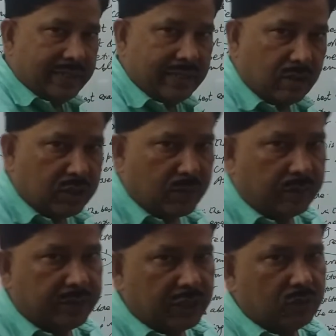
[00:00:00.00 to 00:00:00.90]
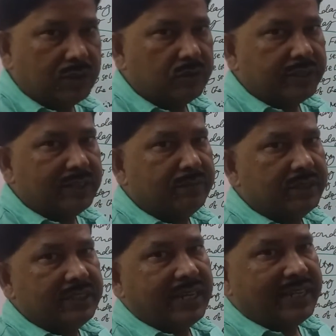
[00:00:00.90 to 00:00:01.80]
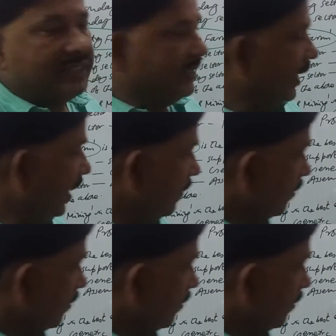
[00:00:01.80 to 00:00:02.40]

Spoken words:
Gross profit equal to EBITDA.